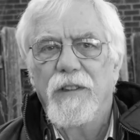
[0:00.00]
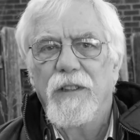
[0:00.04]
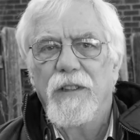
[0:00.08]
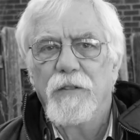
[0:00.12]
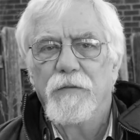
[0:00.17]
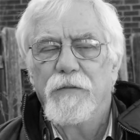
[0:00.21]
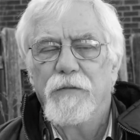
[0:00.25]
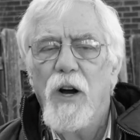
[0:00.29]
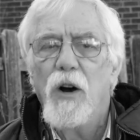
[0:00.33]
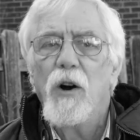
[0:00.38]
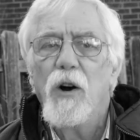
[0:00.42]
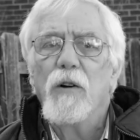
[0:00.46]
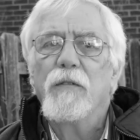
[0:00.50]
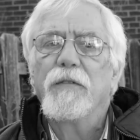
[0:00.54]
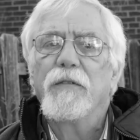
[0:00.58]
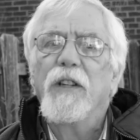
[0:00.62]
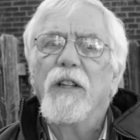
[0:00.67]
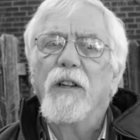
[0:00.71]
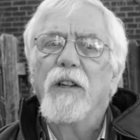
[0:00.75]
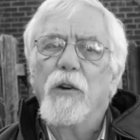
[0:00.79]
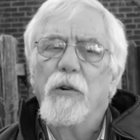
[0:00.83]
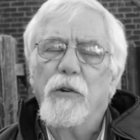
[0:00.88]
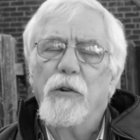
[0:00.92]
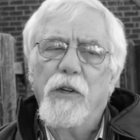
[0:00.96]
involved
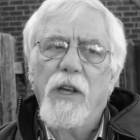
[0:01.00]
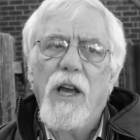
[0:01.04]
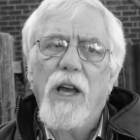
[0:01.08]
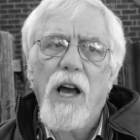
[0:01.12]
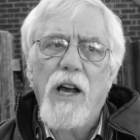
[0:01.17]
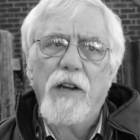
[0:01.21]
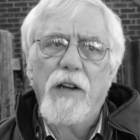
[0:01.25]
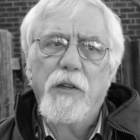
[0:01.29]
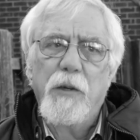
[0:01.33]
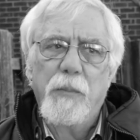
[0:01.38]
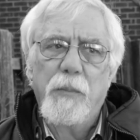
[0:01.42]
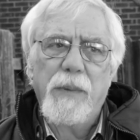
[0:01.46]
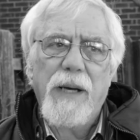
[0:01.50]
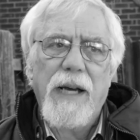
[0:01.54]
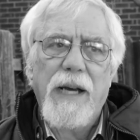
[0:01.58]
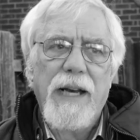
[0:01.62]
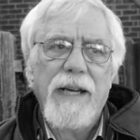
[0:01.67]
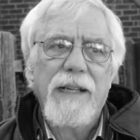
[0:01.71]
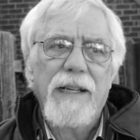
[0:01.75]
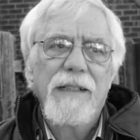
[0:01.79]
in Occupy.